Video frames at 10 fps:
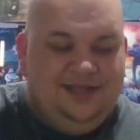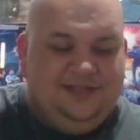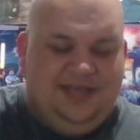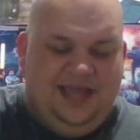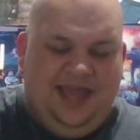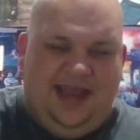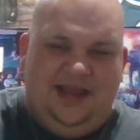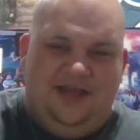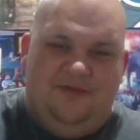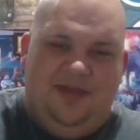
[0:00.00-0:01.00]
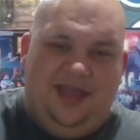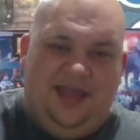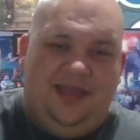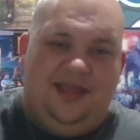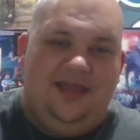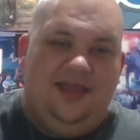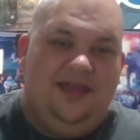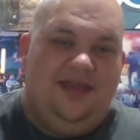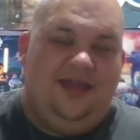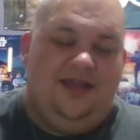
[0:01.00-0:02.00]
Take Andy away.
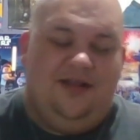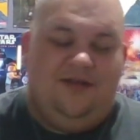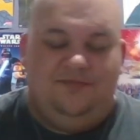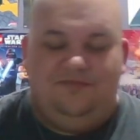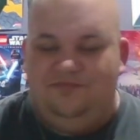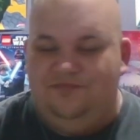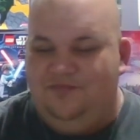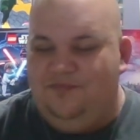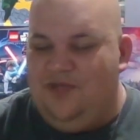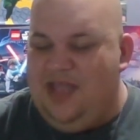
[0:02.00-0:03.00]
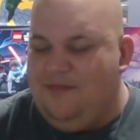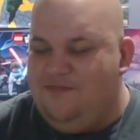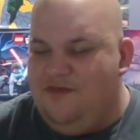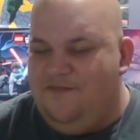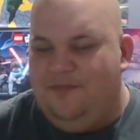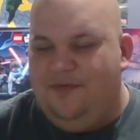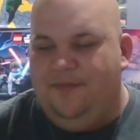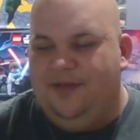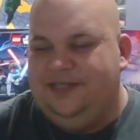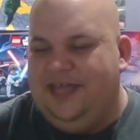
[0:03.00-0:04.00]
You know, the movie pretty
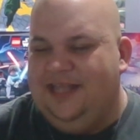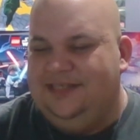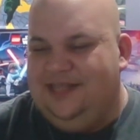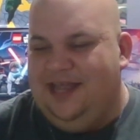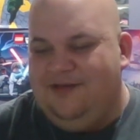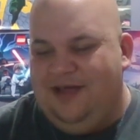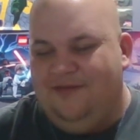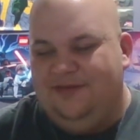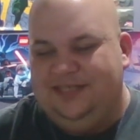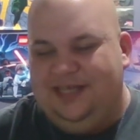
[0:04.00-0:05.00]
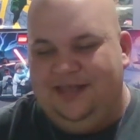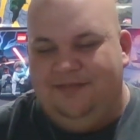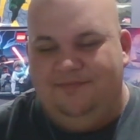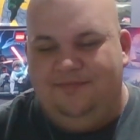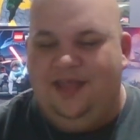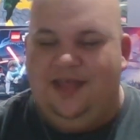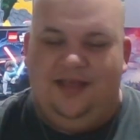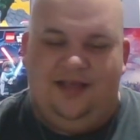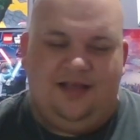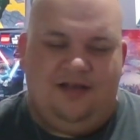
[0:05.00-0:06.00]
much ends there, right? We see
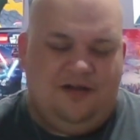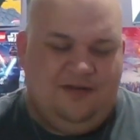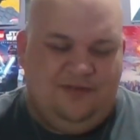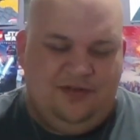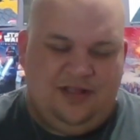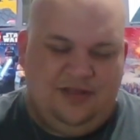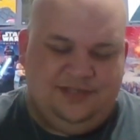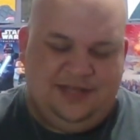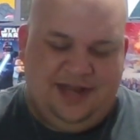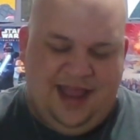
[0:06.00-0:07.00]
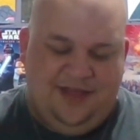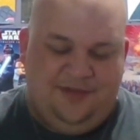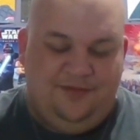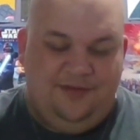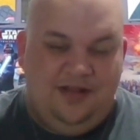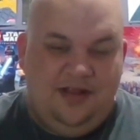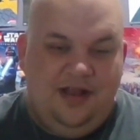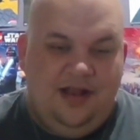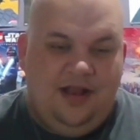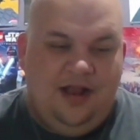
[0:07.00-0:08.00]
the carnival closing down.
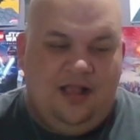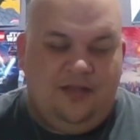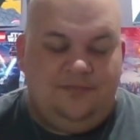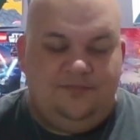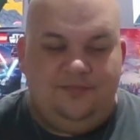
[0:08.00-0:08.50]
Um,